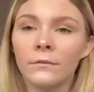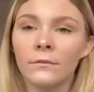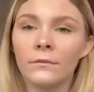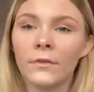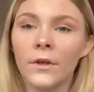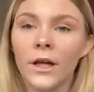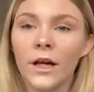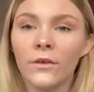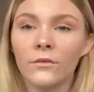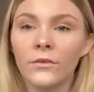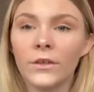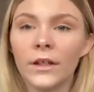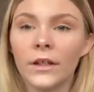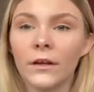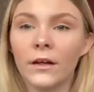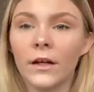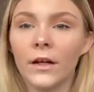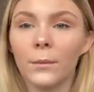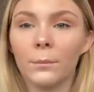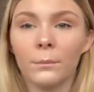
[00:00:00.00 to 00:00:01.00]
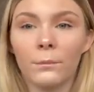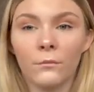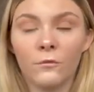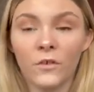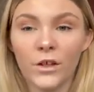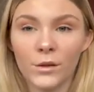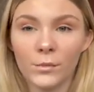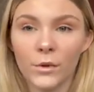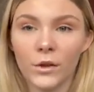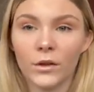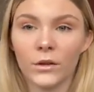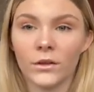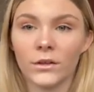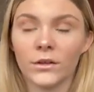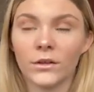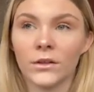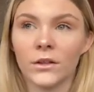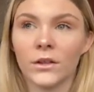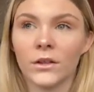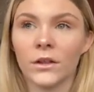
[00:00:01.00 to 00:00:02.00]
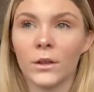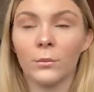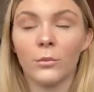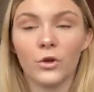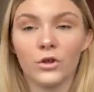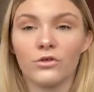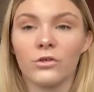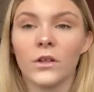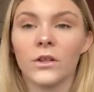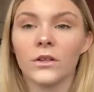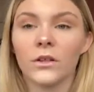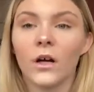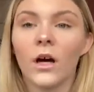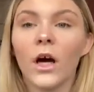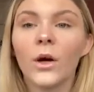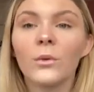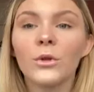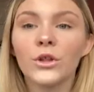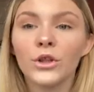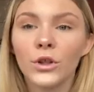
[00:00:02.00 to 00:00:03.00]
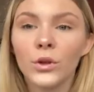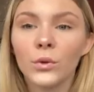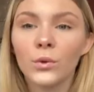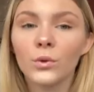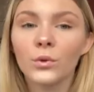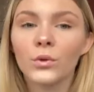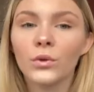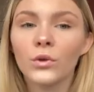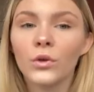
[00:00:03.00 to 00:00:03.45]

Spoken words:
Every face mask and moisturizer I would use,